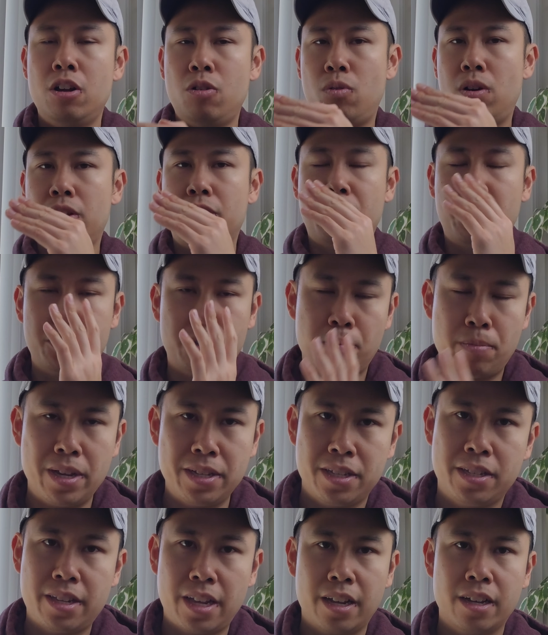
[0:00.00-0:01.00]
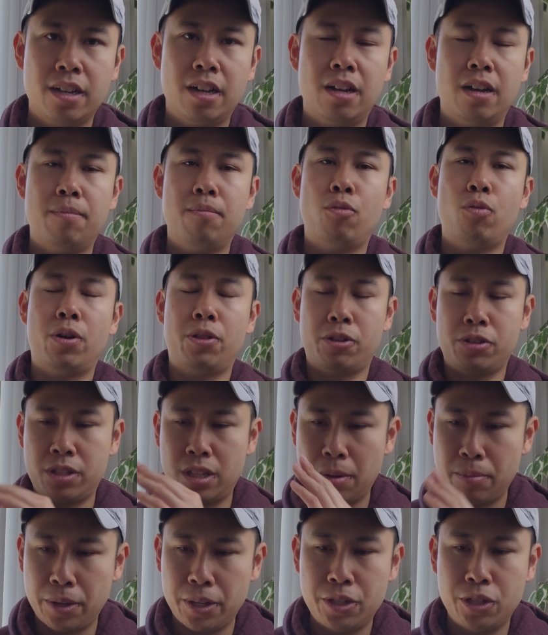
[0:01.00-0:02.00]
whether it's a business income, whether it's
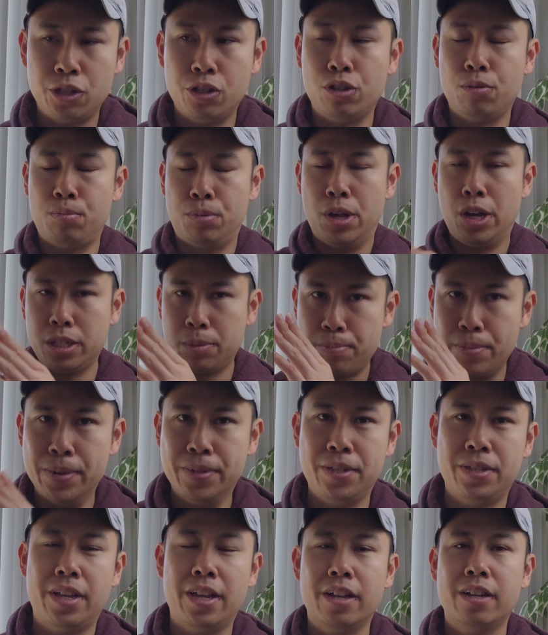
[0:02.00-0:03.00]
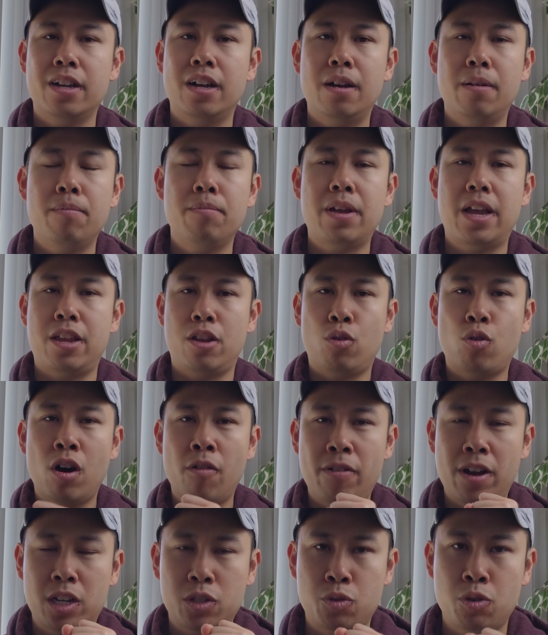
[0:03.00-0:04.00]
W-2 plus business income, and you
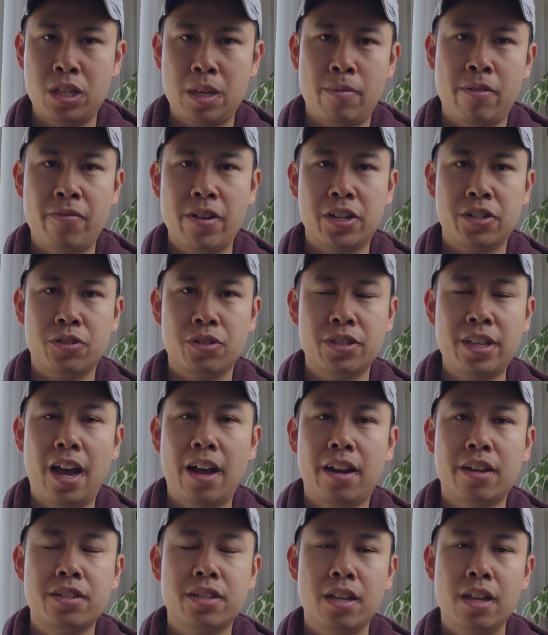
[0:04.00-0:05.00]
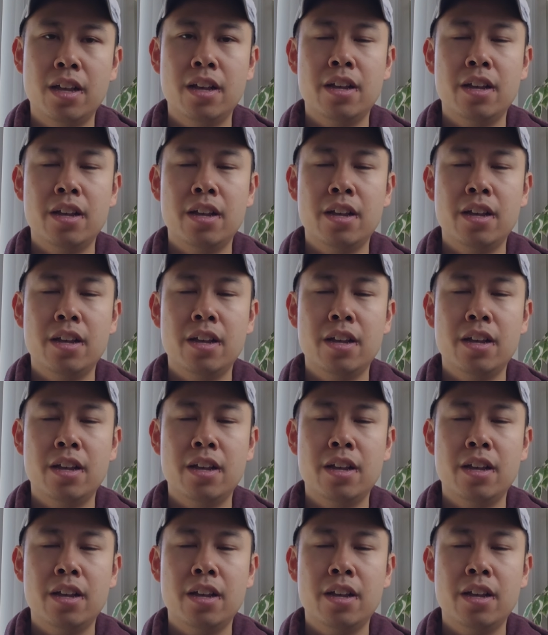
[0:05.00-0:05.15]
qualify as real estate professional status.